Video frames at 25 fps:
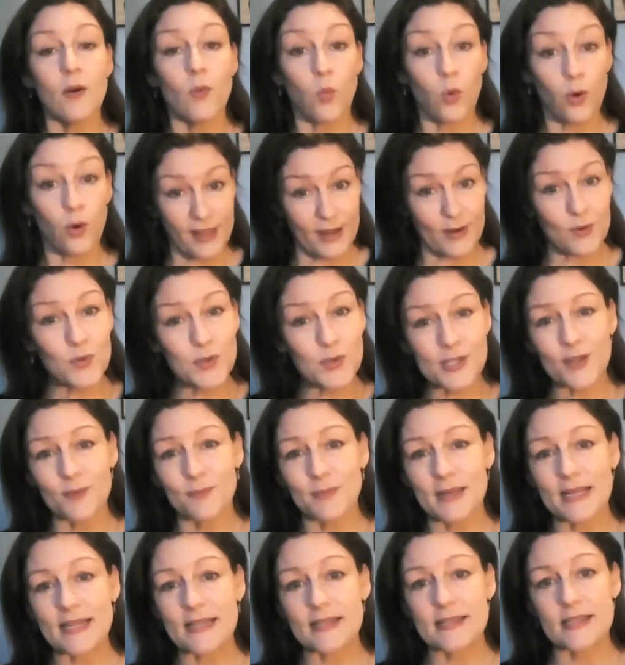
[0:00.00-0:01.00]
what that
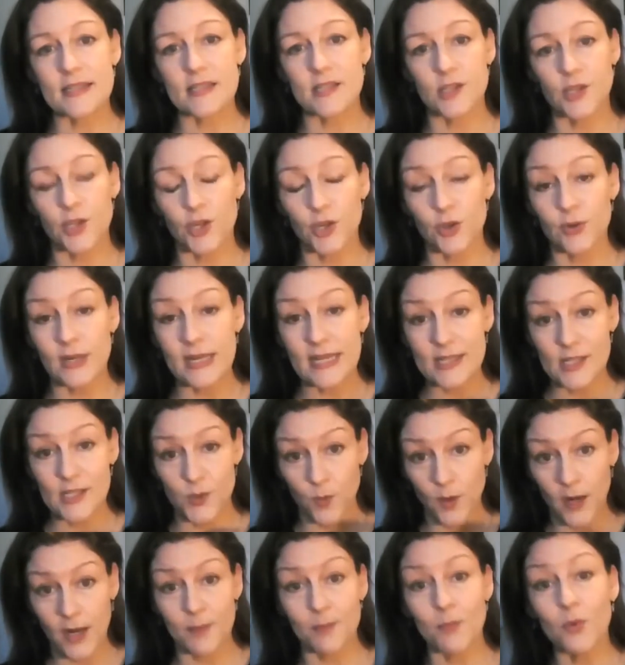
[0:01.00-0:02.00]
also means is that you need
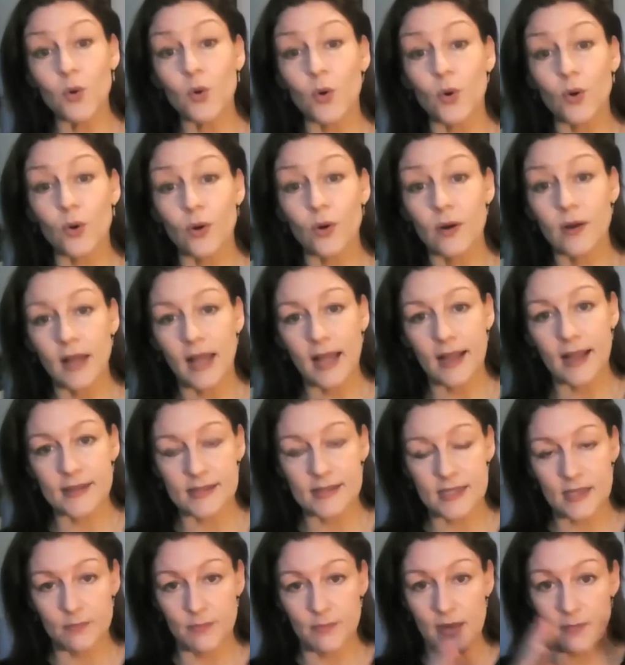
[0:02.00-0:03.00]
to earn more
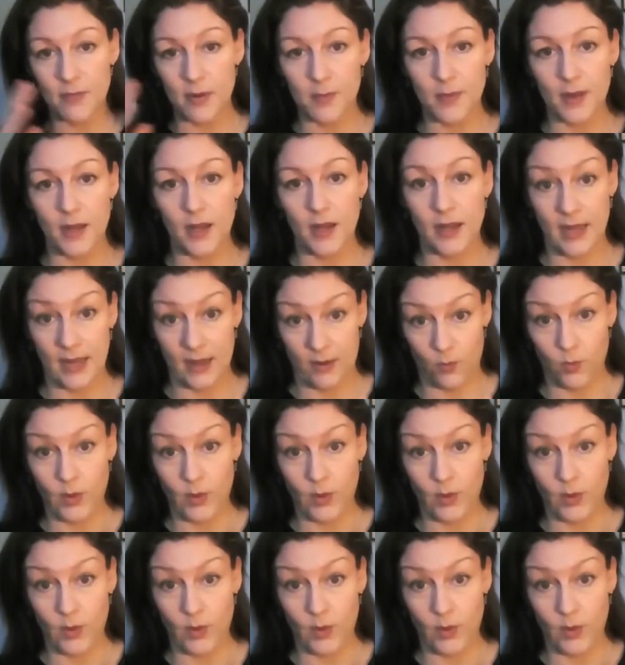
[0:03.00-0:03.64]
under the minimum.